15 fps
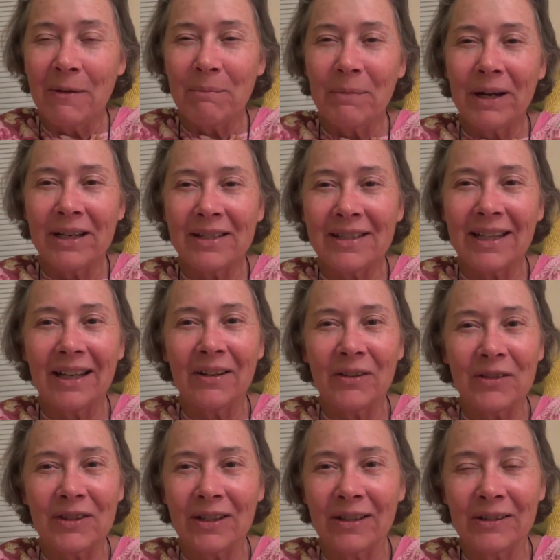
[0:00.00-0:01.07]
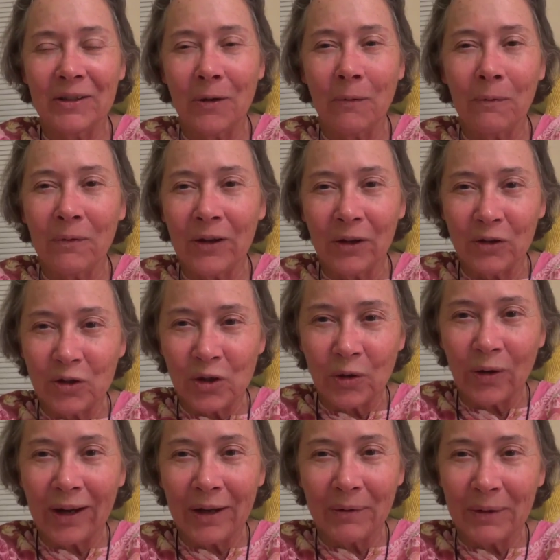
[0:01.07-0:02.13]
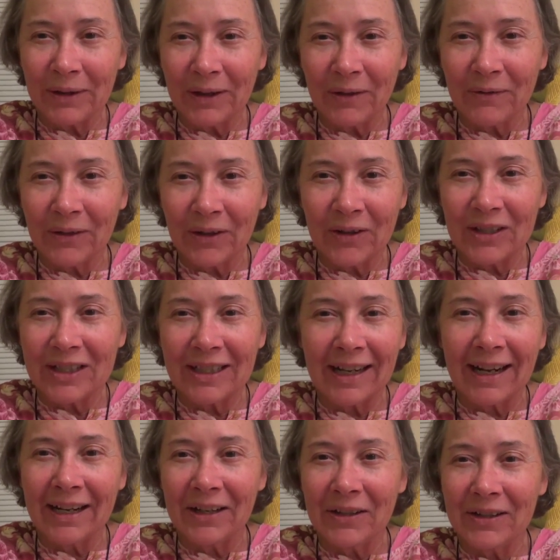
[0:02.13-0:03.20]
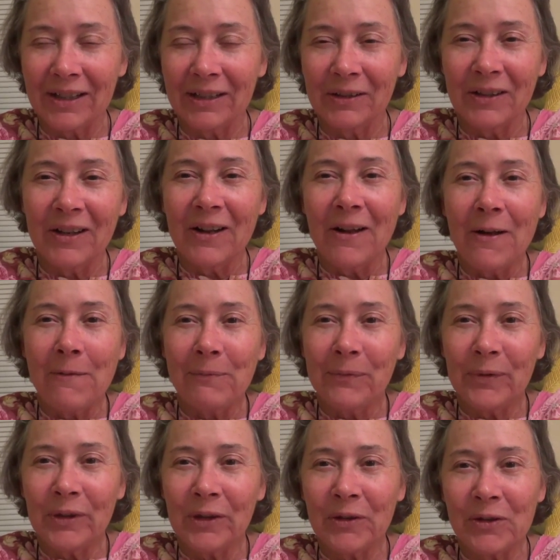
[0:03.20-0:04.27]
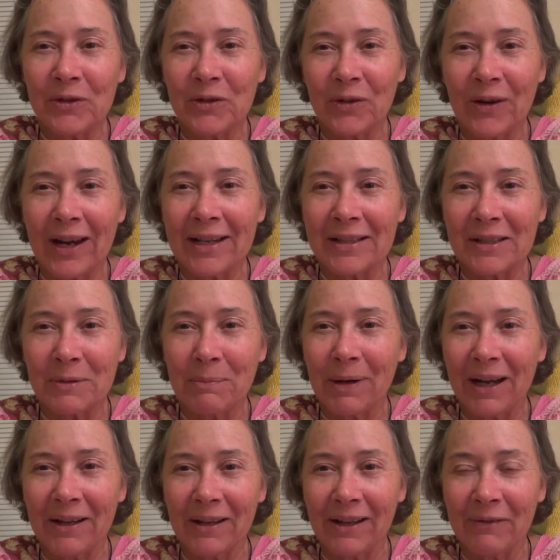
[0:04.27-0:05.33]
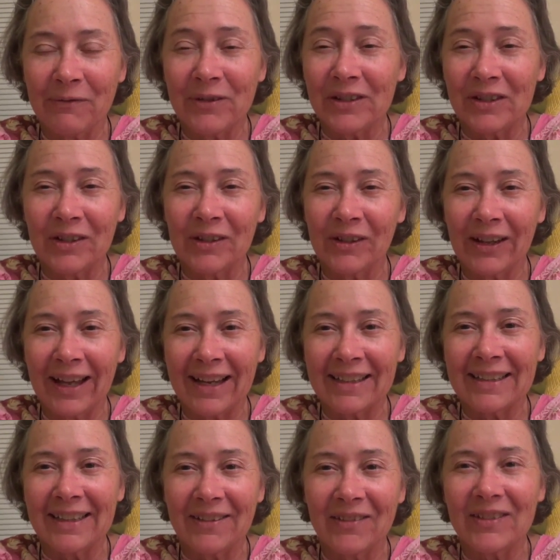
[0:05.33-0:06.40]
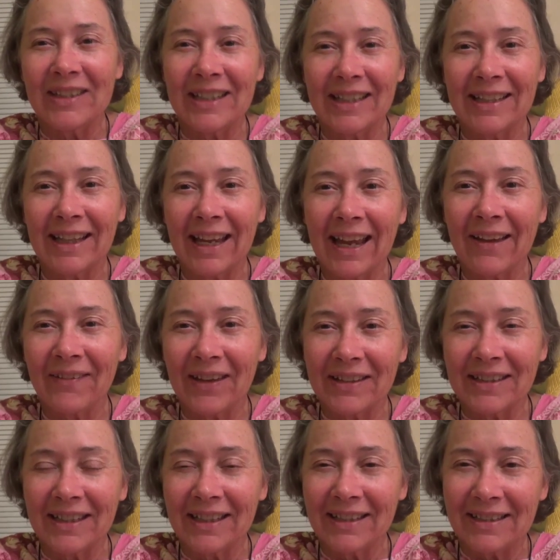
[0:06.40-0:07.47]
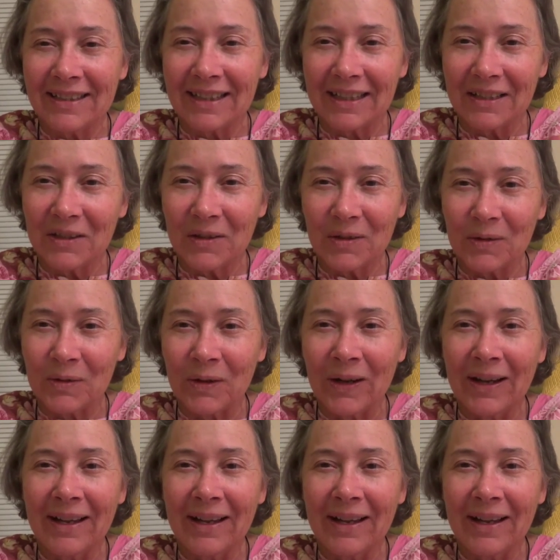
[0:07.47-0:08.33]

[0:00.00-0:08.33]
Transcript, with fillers: My cells don't feel joy when they're very tired, and when they're stressed by a physical activity, they have that tendency too.